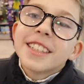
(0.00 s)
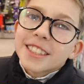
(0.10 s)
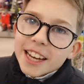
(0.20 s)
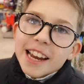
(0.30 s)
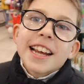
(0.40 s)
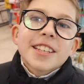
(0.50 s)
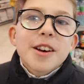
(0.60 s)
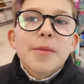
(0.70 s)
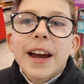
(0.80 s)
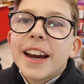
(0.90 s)
Okay, let's
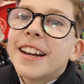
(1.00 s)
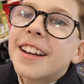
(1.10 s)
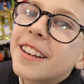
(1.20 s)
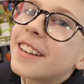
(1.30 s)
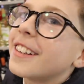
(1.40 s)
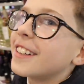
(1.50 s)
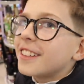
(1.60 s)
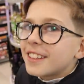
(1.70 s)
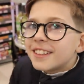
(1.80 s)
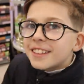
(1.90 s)
go pay. You
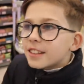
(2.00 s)
pay?